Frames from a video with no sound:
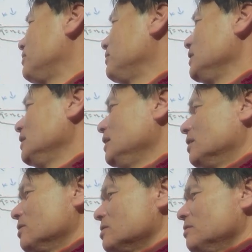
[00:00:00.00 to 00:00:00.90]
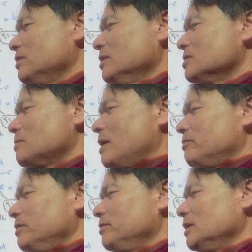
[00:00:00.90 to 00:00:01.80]
50 liters. If we lose about
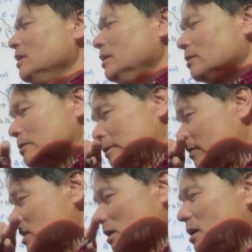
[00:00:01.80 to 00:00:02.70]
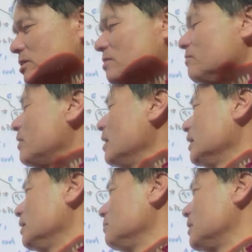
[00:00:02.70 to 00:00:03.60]
50 liters, if it's a constant
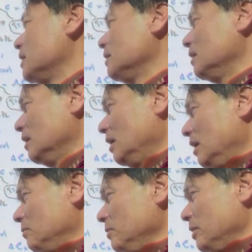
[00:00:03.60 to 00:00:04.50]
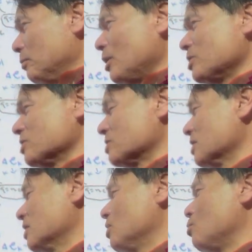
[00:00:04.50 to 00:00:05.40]
volume, then the pressure is going
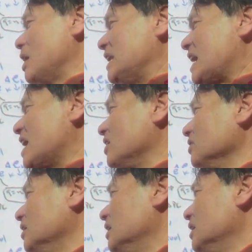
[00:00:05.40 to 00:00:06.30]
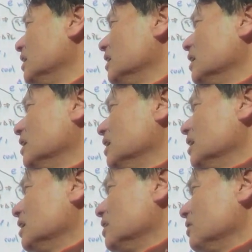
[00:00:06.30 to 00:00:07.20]
to go way down.
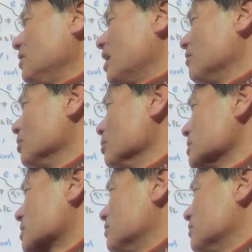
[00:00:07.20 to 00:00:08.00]
We have a risk of